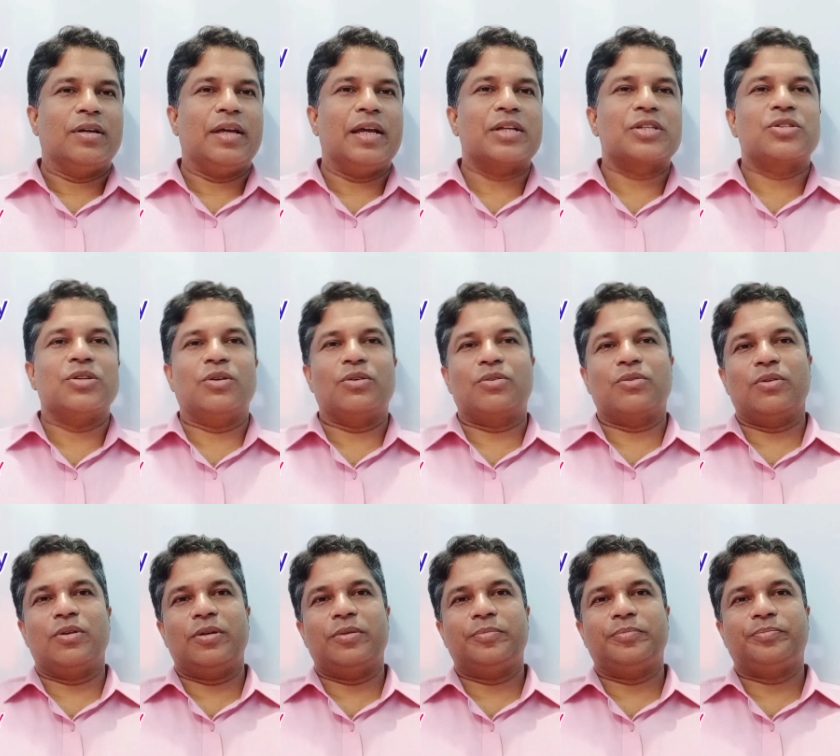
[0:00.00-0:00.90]
etc.
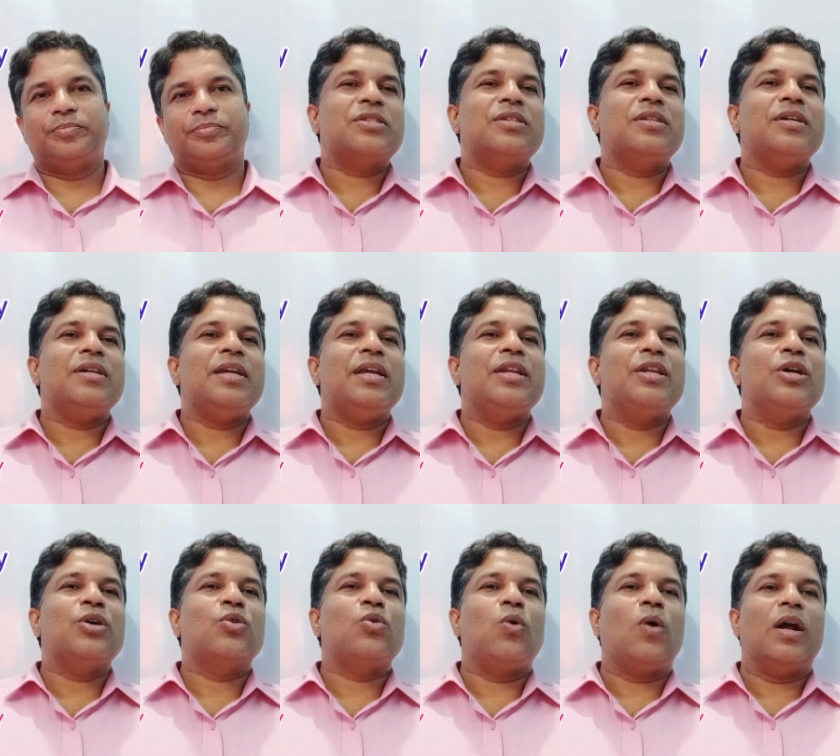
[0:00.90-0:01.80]
Next,
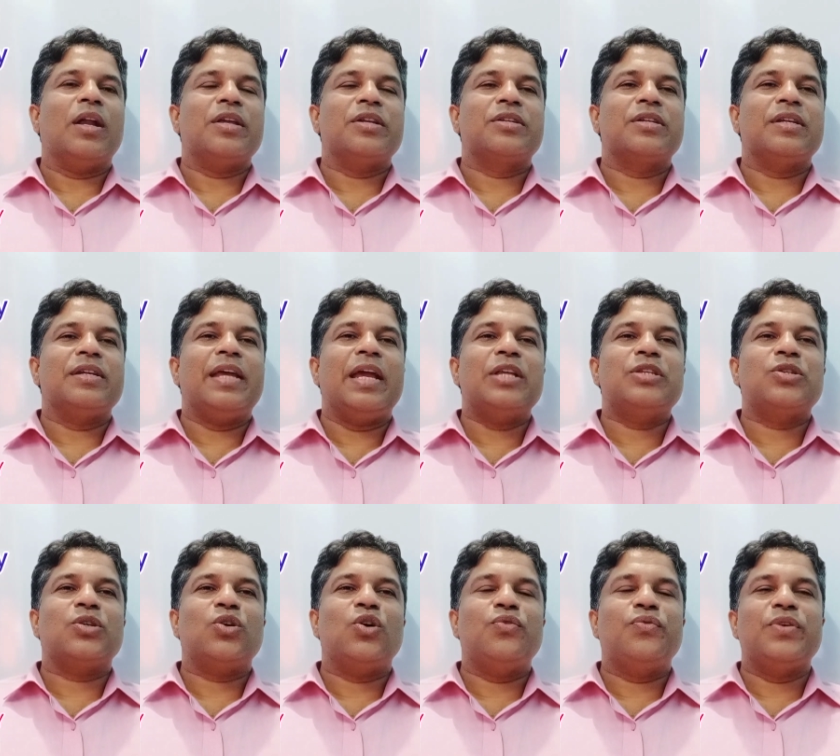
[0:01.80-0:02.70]
inequality.
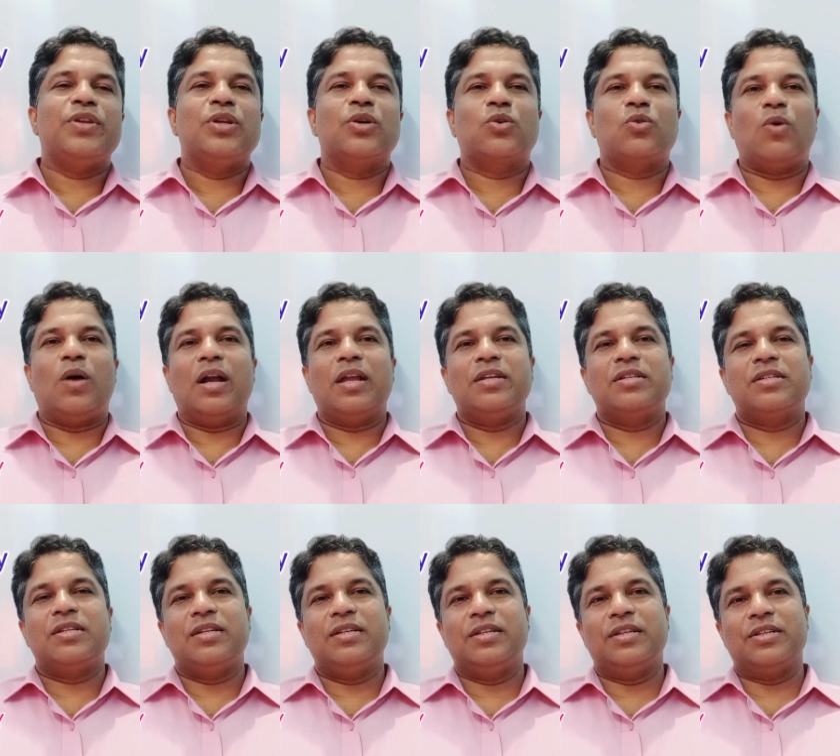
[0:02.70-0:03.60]
Nature of
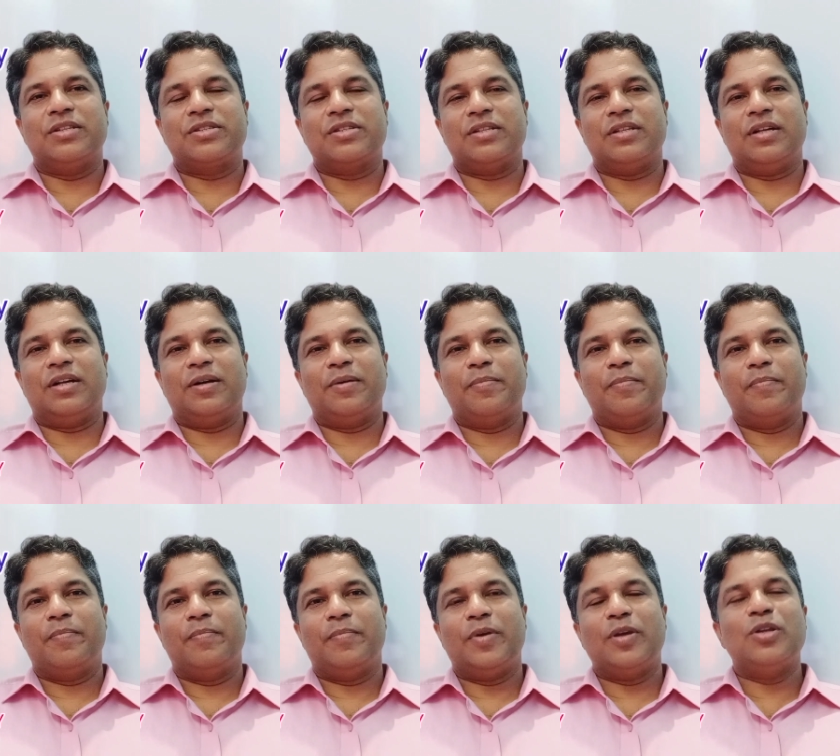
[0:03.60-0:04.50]
inequality in India.
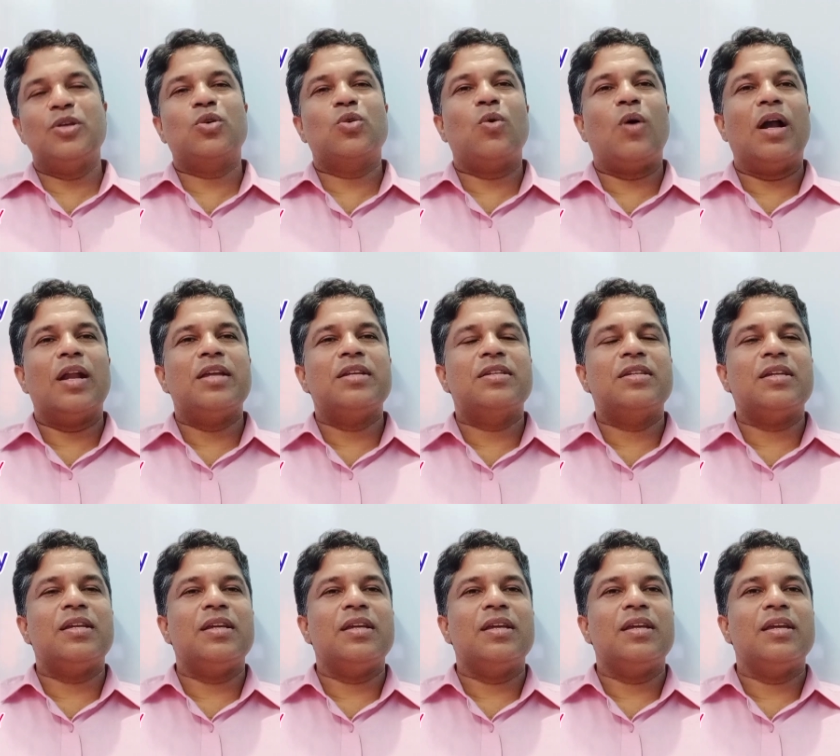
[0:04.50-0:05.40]

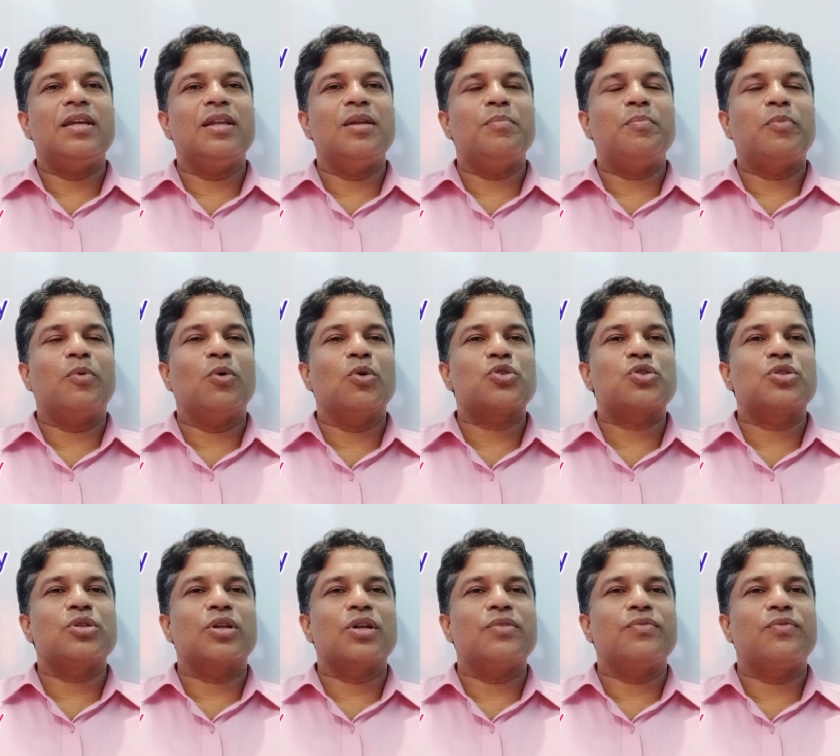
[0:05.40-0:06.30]
Inequality in
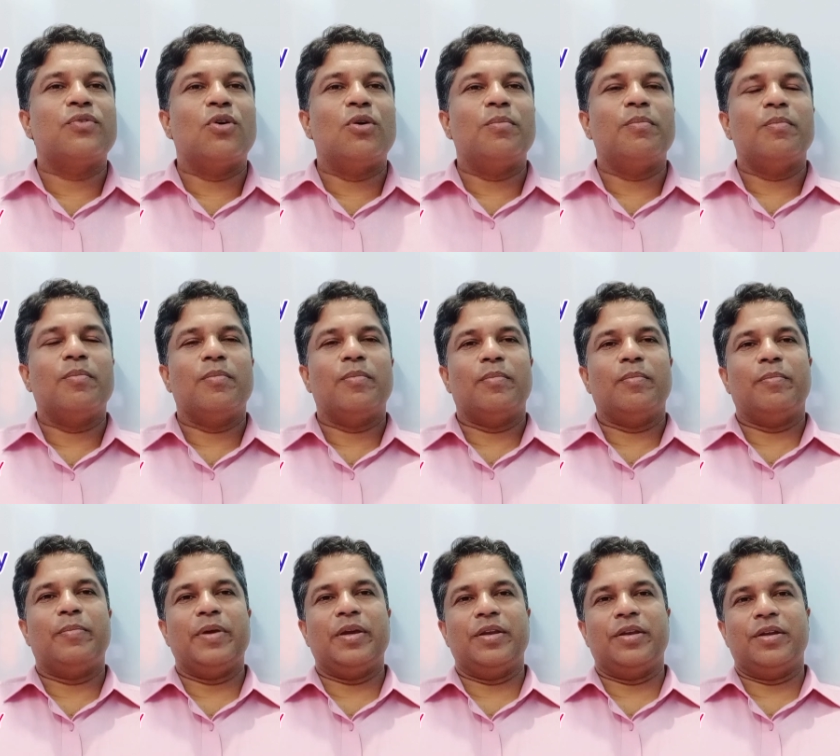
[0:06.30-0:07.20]
post-reform
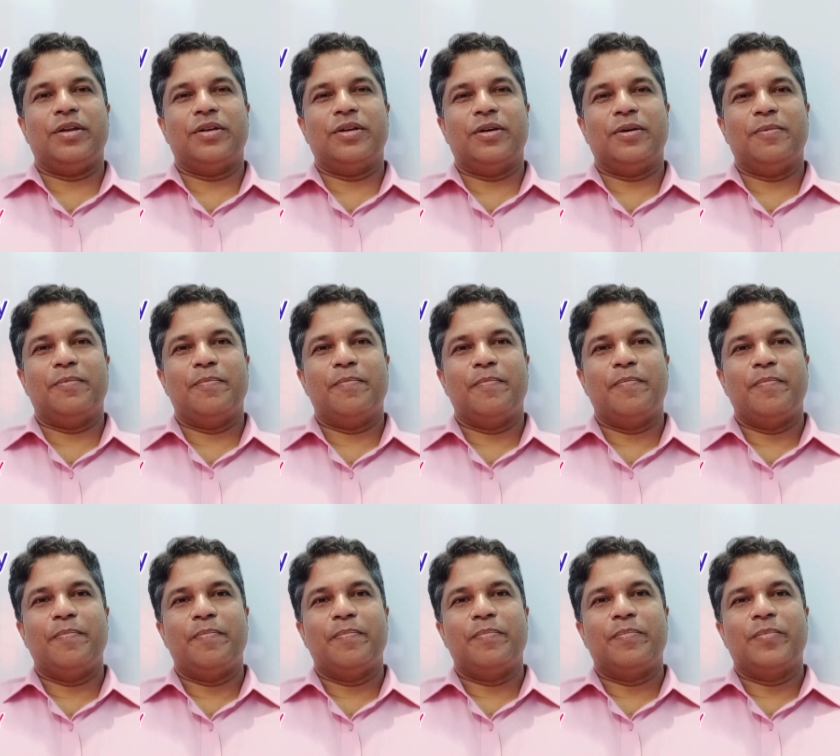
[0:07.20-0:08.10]
period.
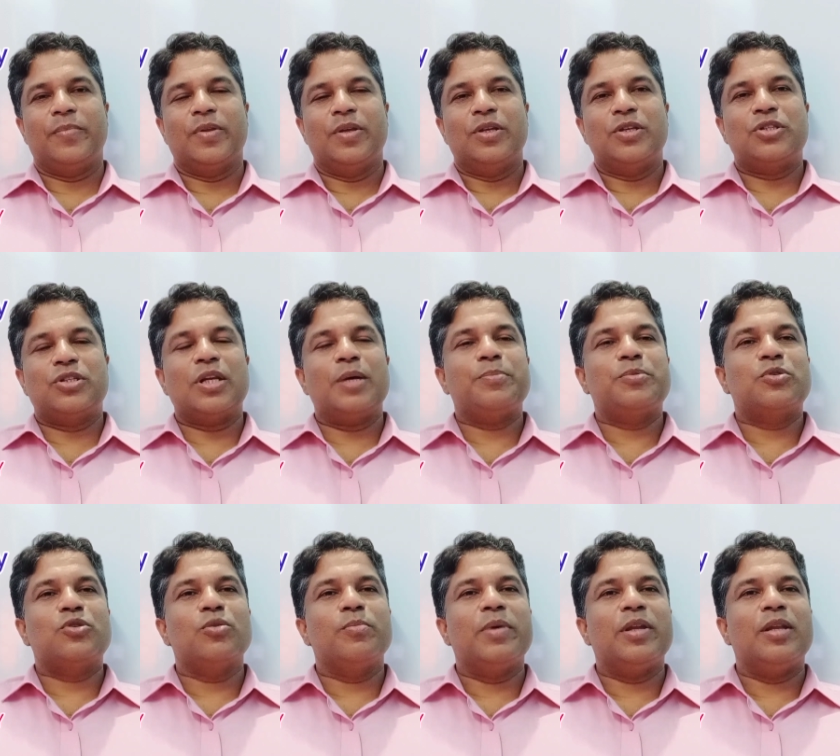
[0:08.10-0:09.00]

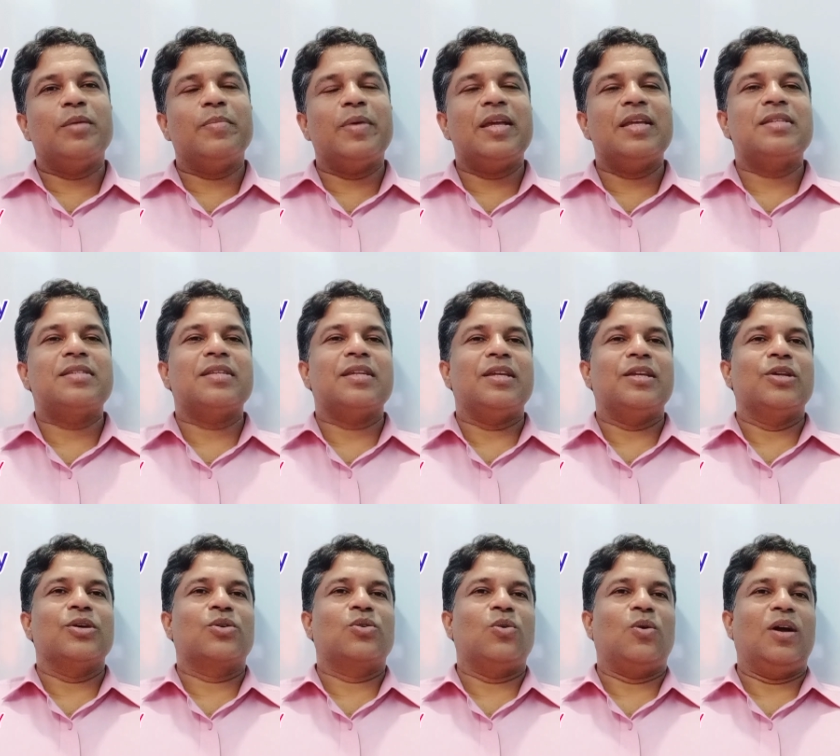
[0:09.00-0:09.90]
Steps to minimize
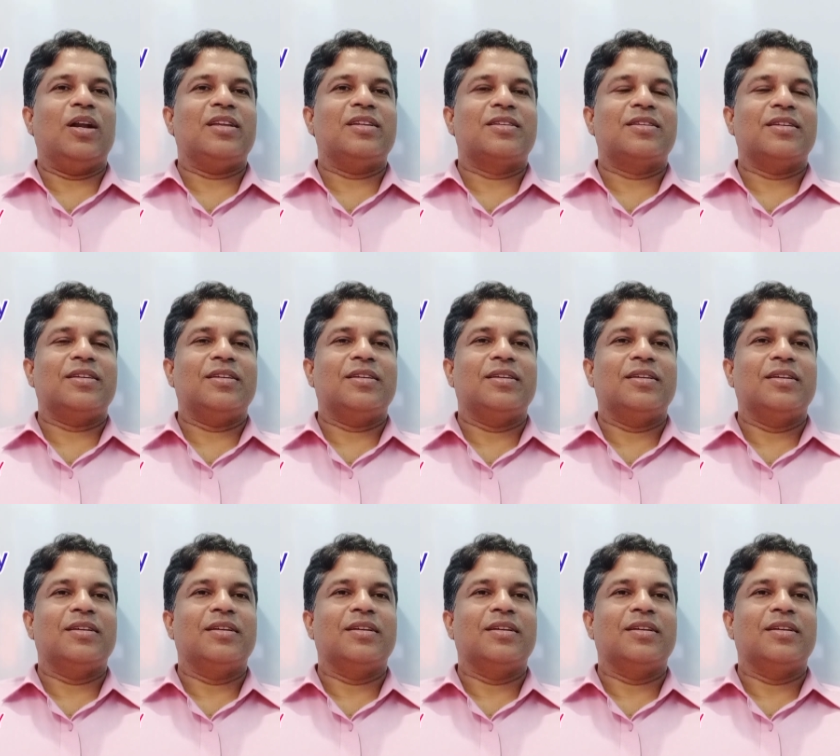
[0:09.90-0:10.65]
inequality.